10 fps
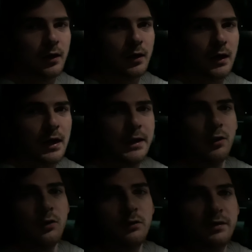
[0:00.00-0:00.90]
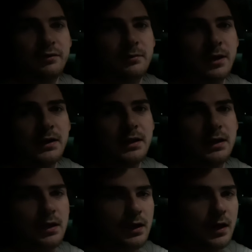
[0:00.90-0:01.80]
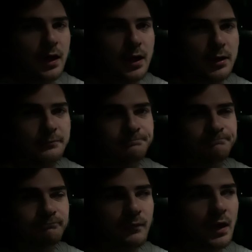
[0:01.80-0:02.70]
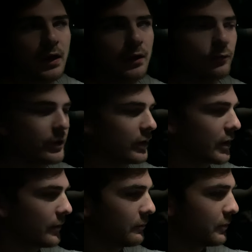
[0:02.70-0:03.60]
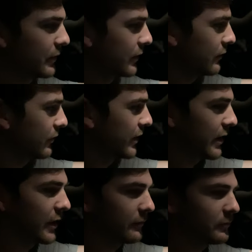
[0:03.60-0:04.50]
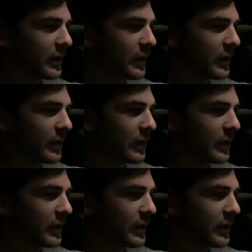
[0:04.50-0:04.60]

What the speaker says: Hi-ho, everybody. We're up. We got up like at